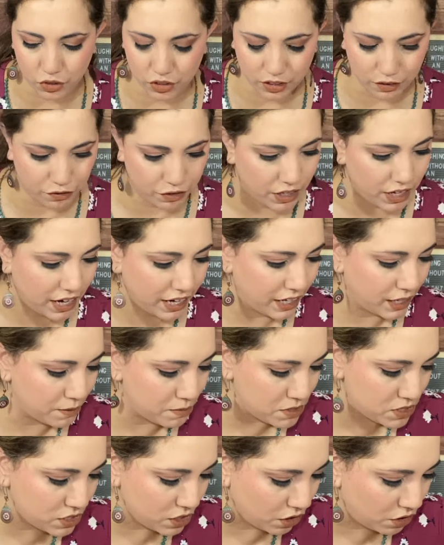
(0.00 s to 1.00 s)
different
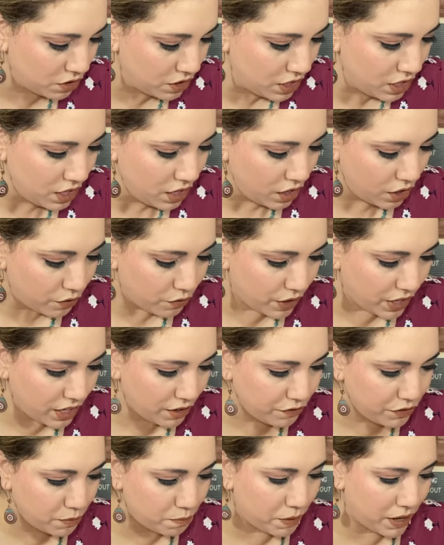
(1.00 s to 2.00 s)
items. So right
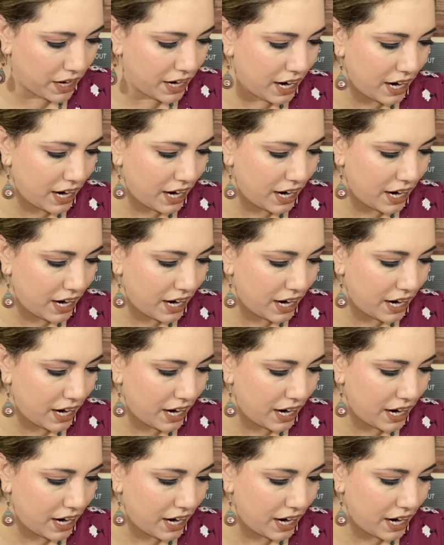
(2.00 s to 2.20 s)
off the bat,